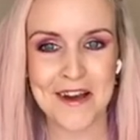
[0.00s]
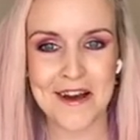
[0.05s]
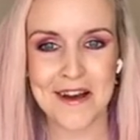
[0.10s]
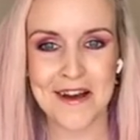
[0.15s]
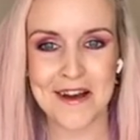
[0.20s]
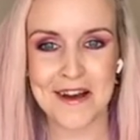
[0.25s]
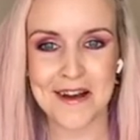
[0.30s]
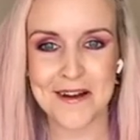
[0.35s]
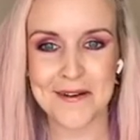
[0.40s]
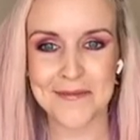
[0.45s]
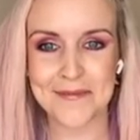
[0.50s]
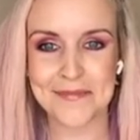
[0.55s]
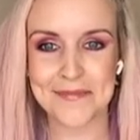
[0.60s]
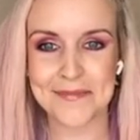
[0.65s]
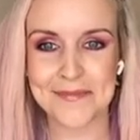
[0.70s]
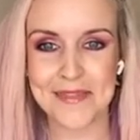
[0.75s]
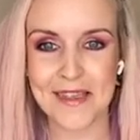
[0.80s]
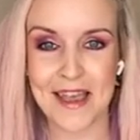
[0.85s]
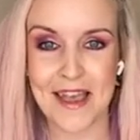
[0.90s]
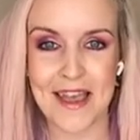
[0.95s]

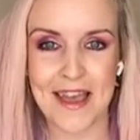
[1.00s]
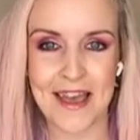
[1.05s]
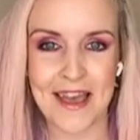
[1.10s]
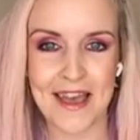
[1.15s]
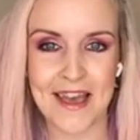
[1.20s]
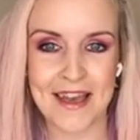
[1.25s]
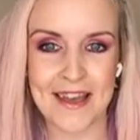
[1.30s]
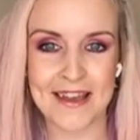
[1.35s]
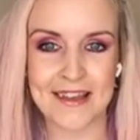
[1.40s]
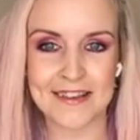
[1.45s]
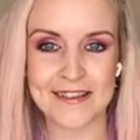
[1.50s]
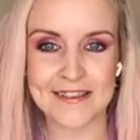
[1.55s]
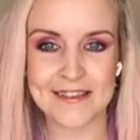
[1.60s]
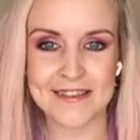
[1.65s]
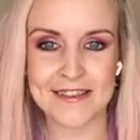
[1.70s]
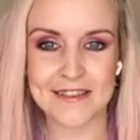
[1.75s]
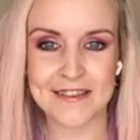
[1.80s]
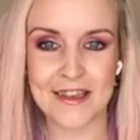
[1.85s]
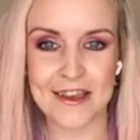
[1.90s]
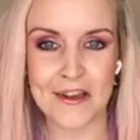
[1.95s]
and
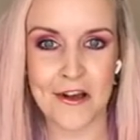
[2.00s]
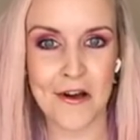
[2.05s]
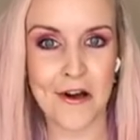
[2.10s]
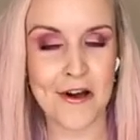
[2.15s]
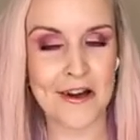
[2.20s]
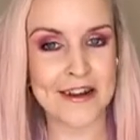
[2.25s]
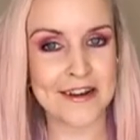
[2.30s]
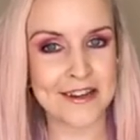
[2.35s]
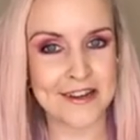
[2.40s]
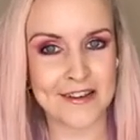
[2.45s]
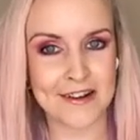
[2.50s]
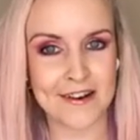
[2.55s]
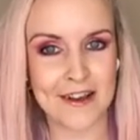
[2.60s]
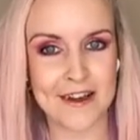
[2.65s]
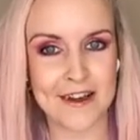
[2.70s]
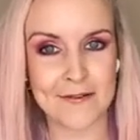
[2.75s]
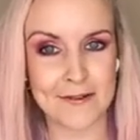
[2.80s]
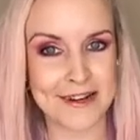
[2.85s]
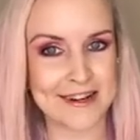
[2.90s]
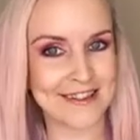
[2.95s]
they are a
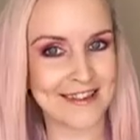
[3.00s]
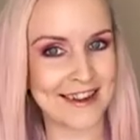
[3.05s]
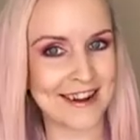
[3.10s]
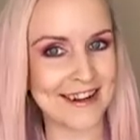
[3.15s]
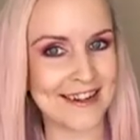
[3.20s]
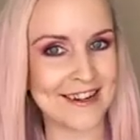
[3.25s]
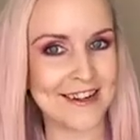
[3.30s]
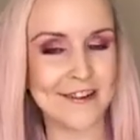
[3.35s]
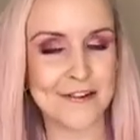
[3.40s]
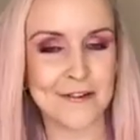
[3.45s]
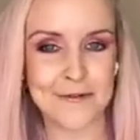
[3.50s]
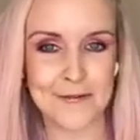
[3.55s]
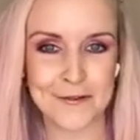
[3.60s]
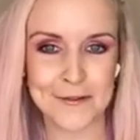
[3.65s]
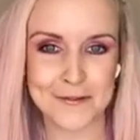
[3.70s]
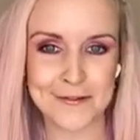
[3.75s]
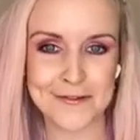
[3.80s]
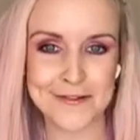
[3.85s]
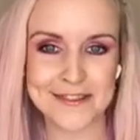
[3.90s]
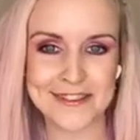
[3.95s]
Nikolai retailer, of
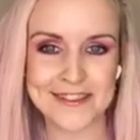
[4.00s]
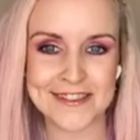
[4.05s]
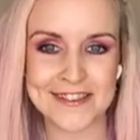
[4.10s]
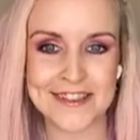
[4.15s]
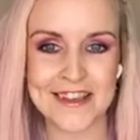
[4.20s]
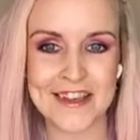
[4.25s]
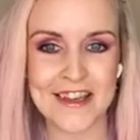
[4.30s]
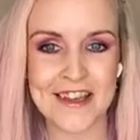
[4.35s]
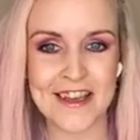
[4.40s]
course.